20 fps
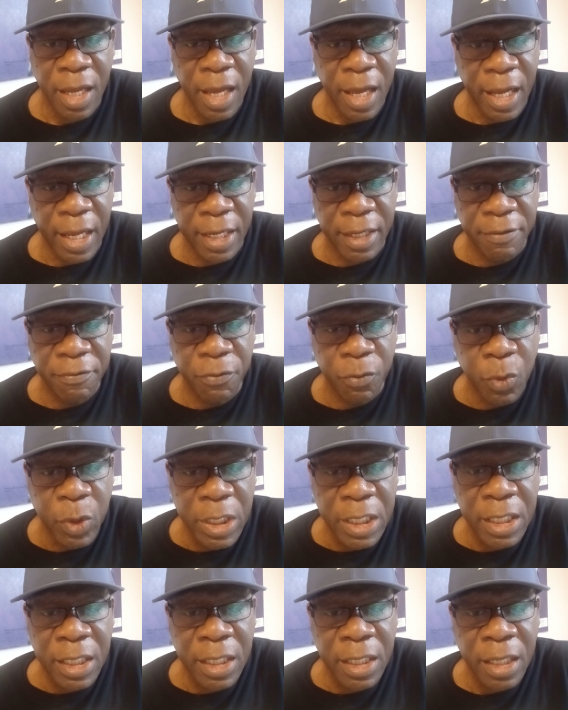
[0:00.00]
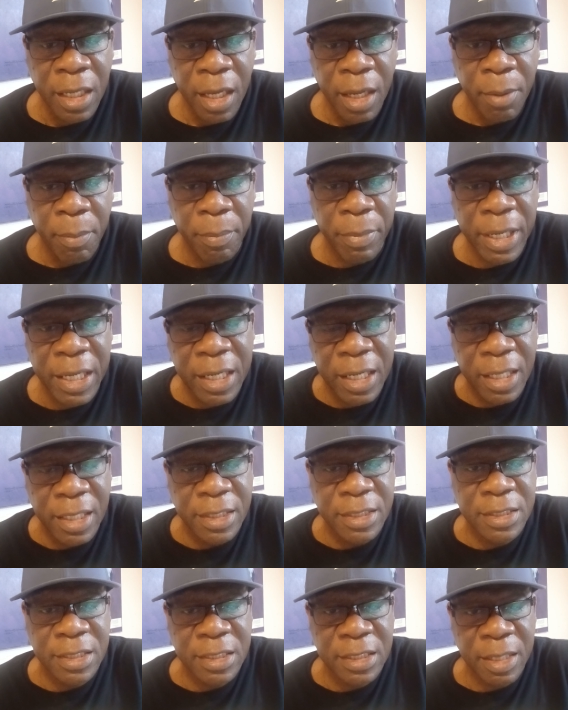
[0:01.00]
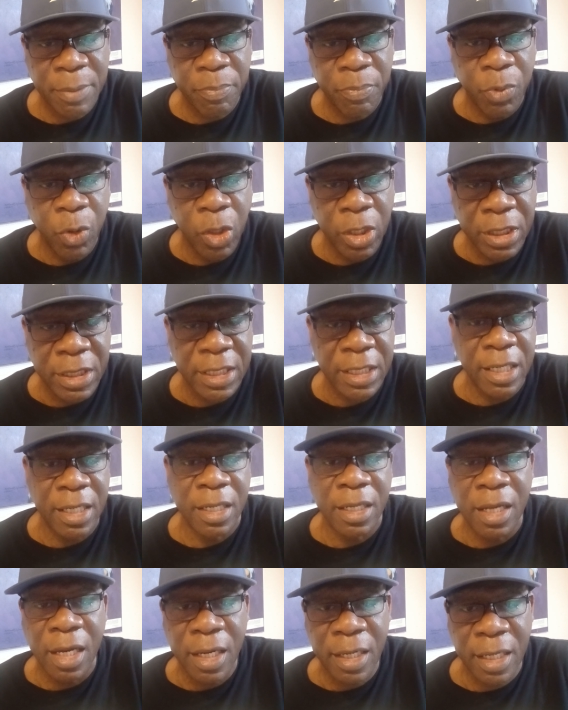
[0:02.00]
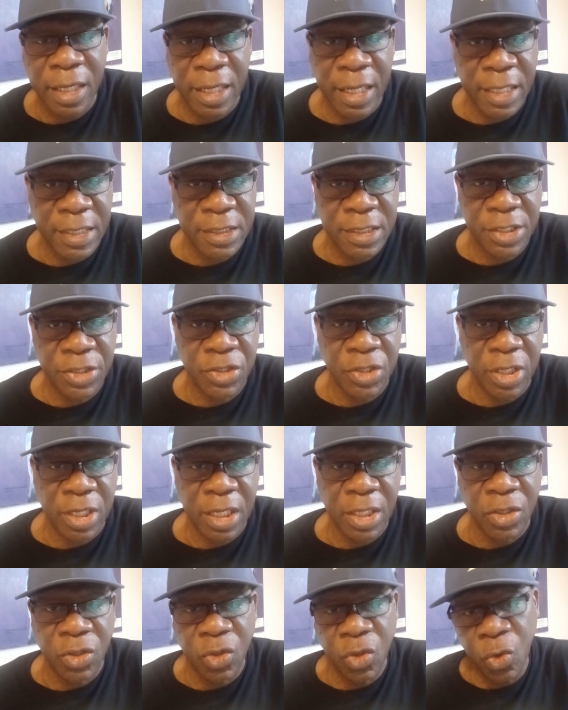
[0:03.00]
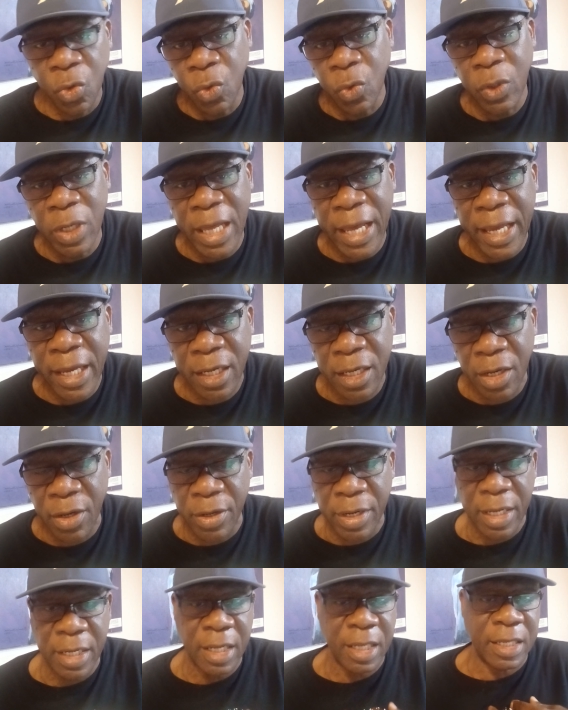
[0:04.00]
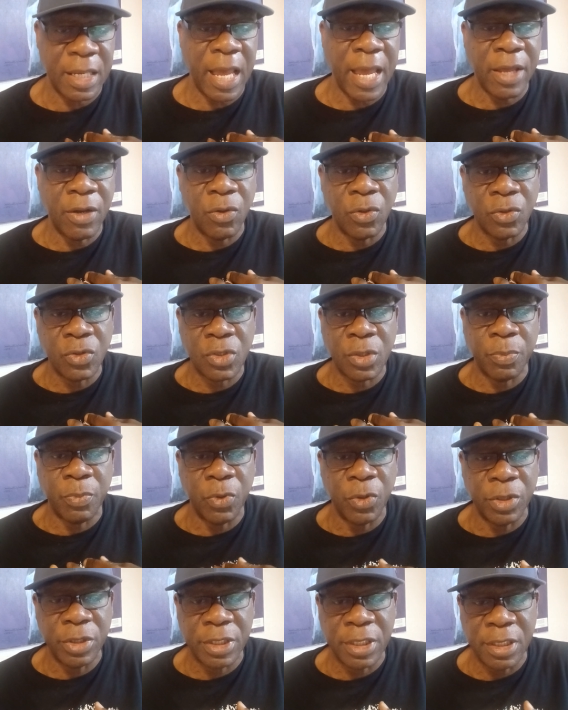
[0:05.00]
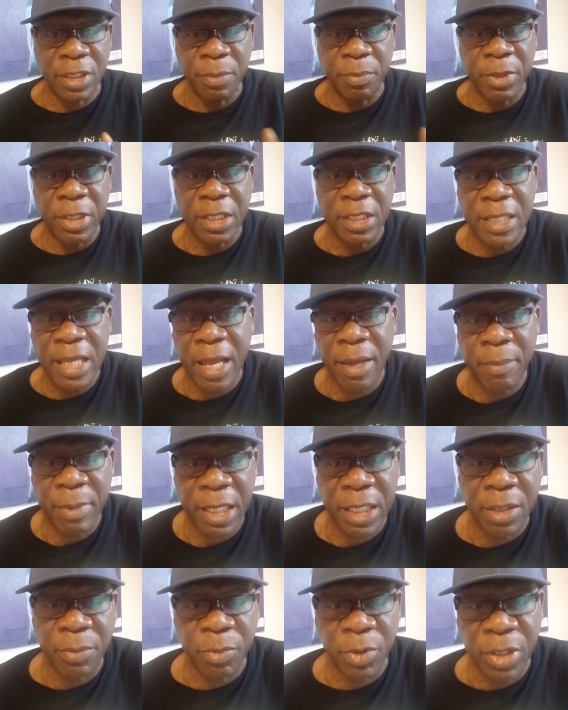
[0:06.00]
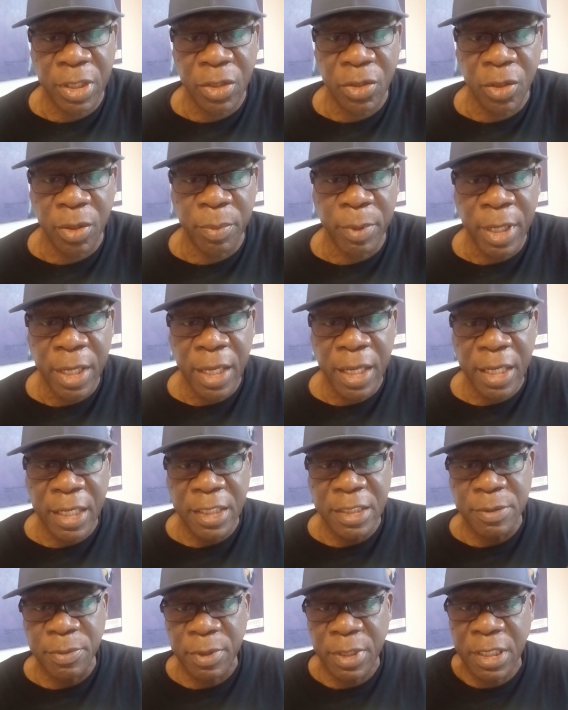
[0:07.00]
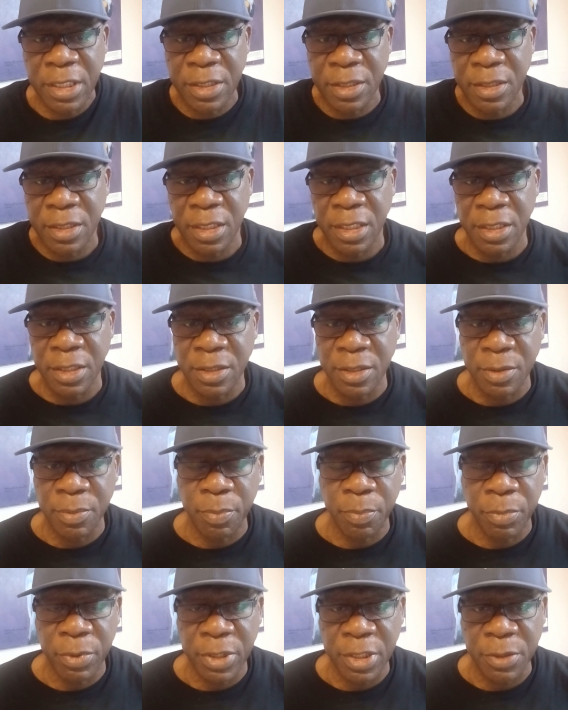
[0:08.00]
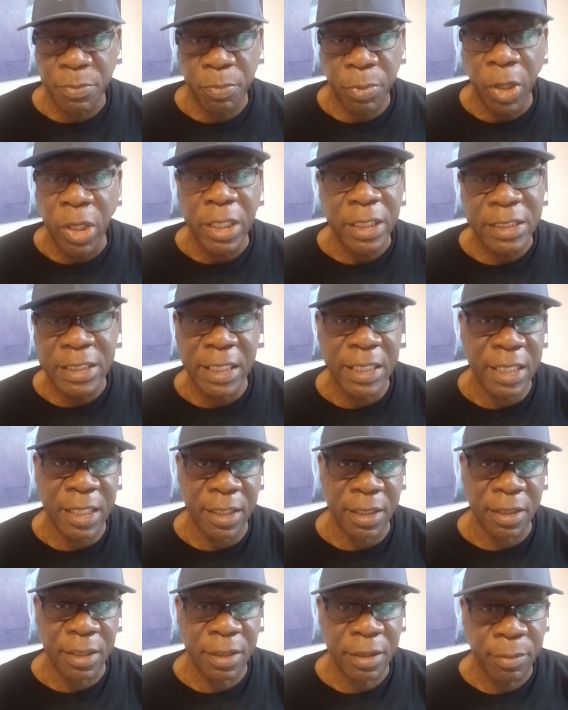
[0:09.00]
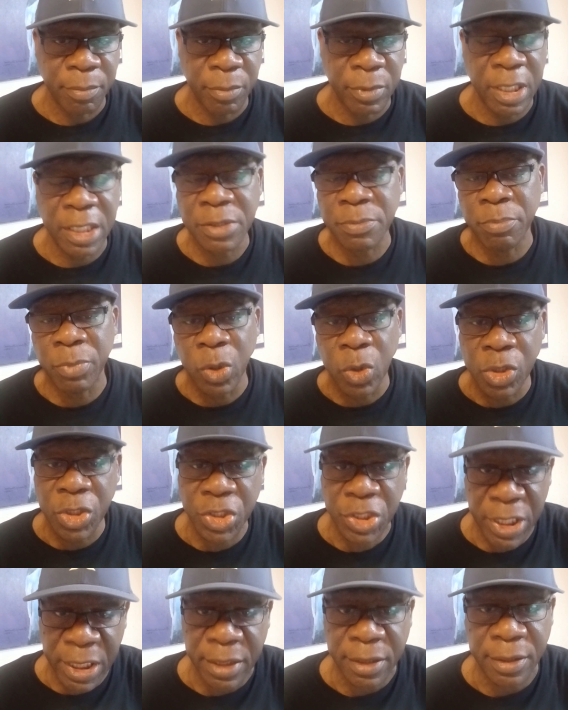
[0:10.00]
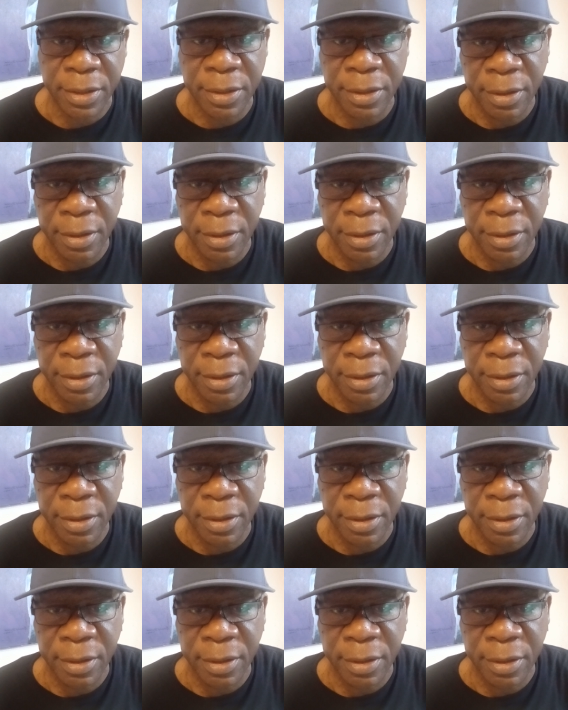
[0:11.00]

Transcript: And if we, because it's a political organization that you like or that I don't support it, the minute I bring it up is politicking. That's bullshit,